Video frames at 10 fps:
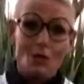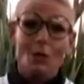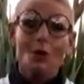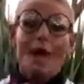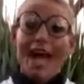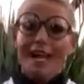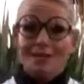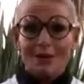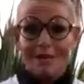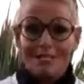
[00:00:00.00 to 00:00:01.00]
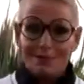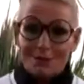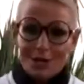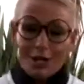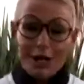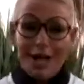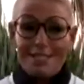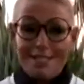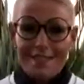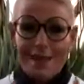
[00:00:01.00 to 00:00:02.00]
you and your customer and
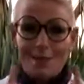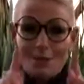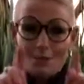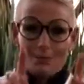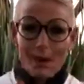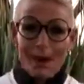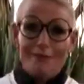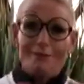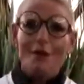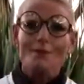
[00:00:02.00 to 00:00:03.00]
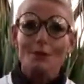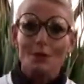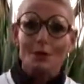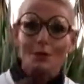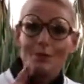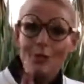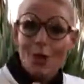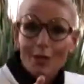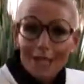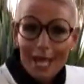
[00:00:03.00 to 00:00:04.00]
client so they want to buy from you.
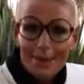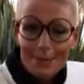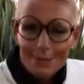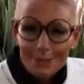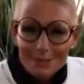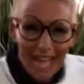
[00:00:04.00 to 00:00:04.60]
No cow poo.